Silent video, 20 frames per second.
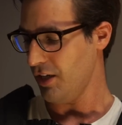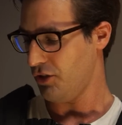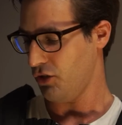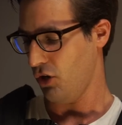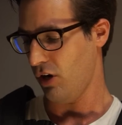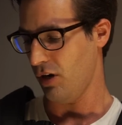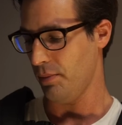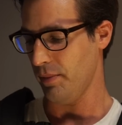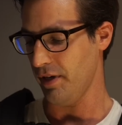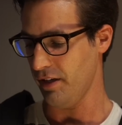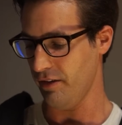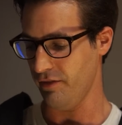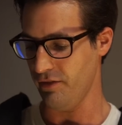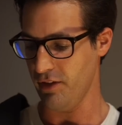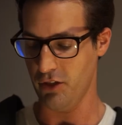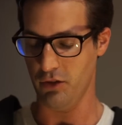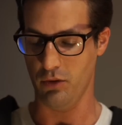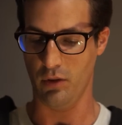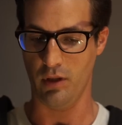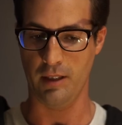arm
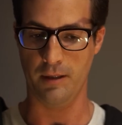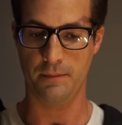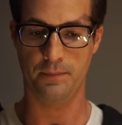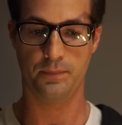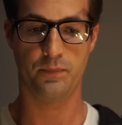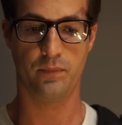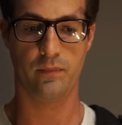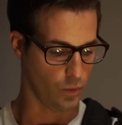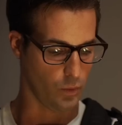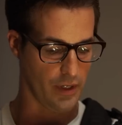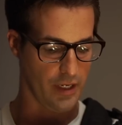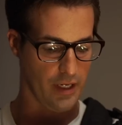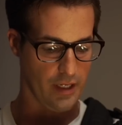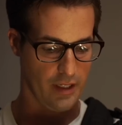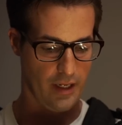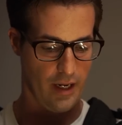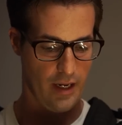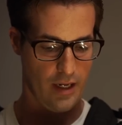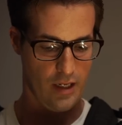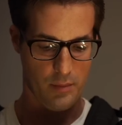individually. When it
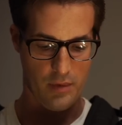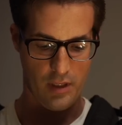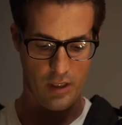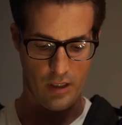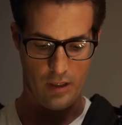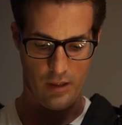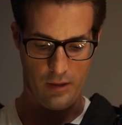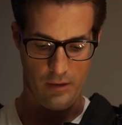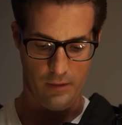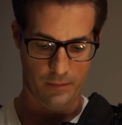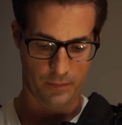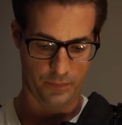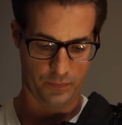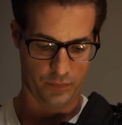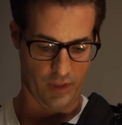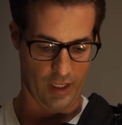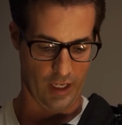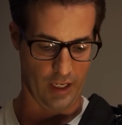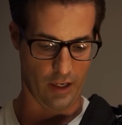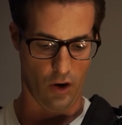came in,
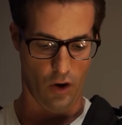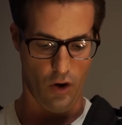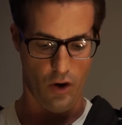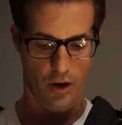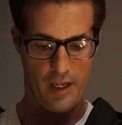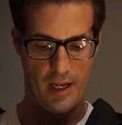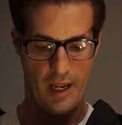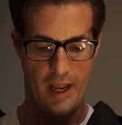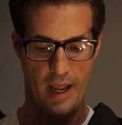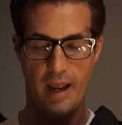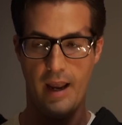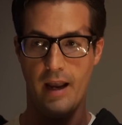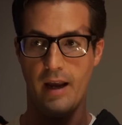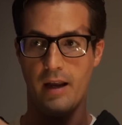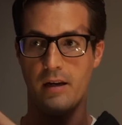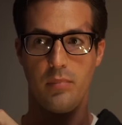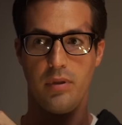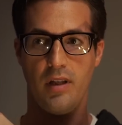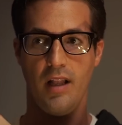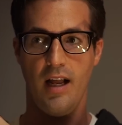it already
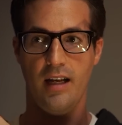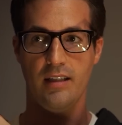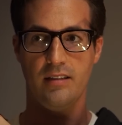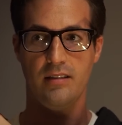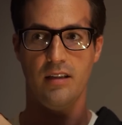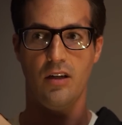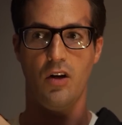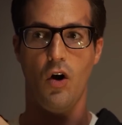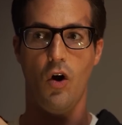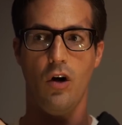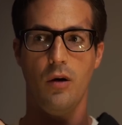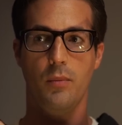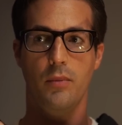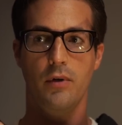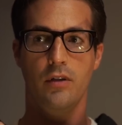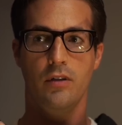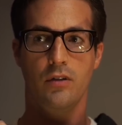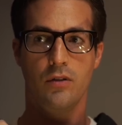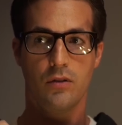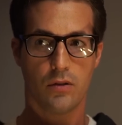had plastic
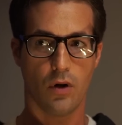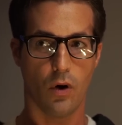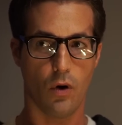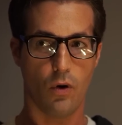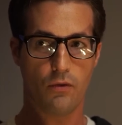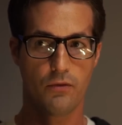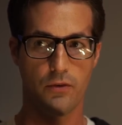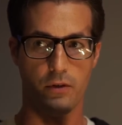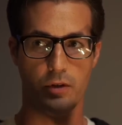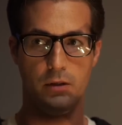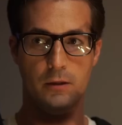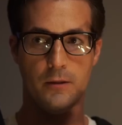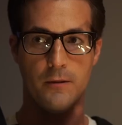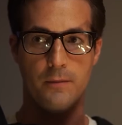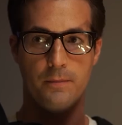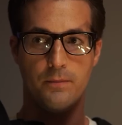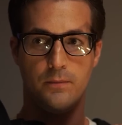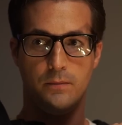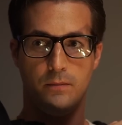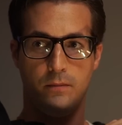armor over
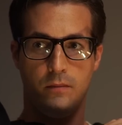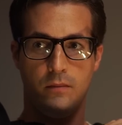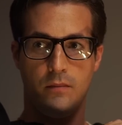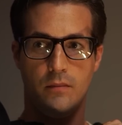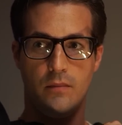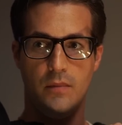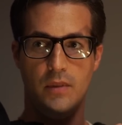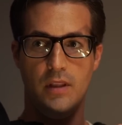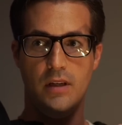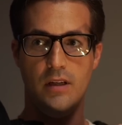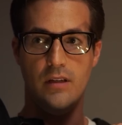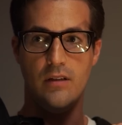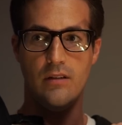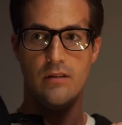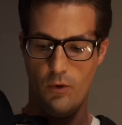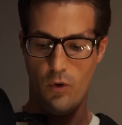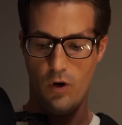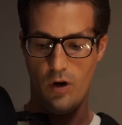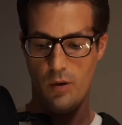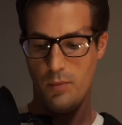these
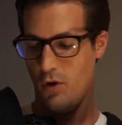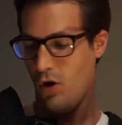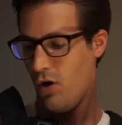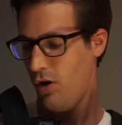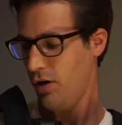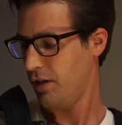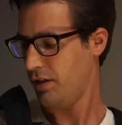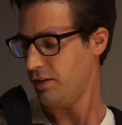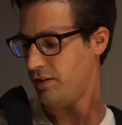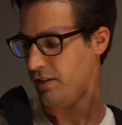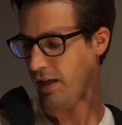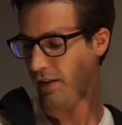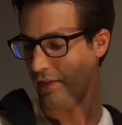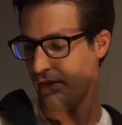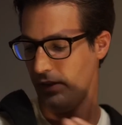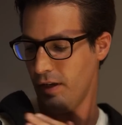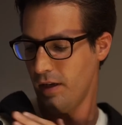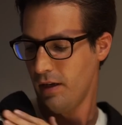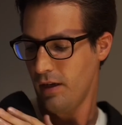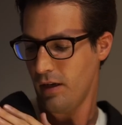forearm guards and
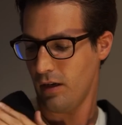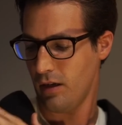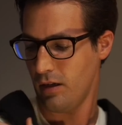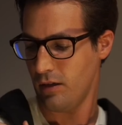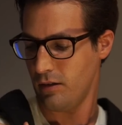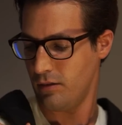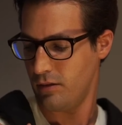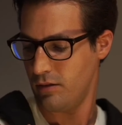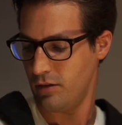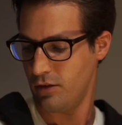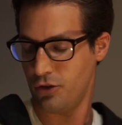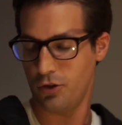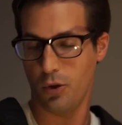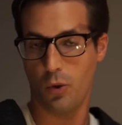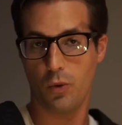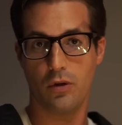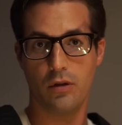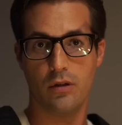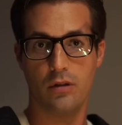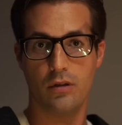the
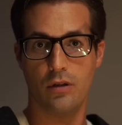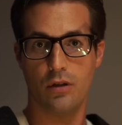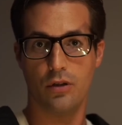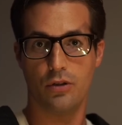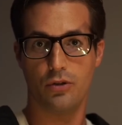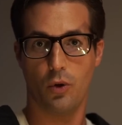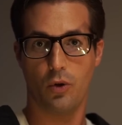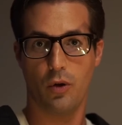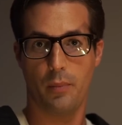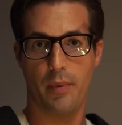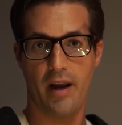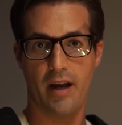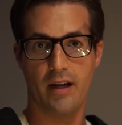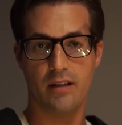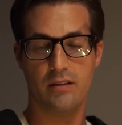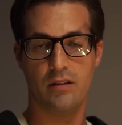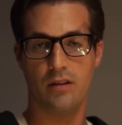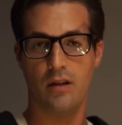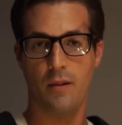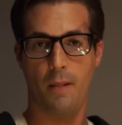shoulder
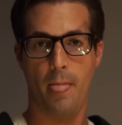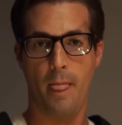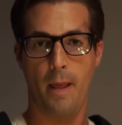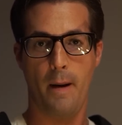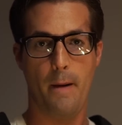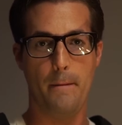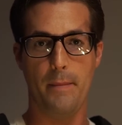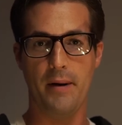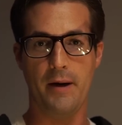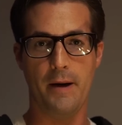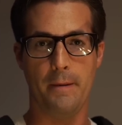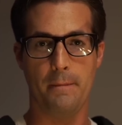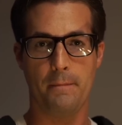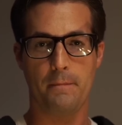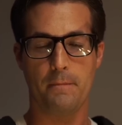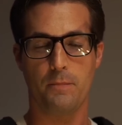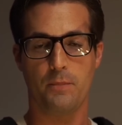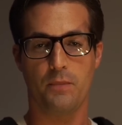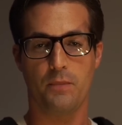pads, but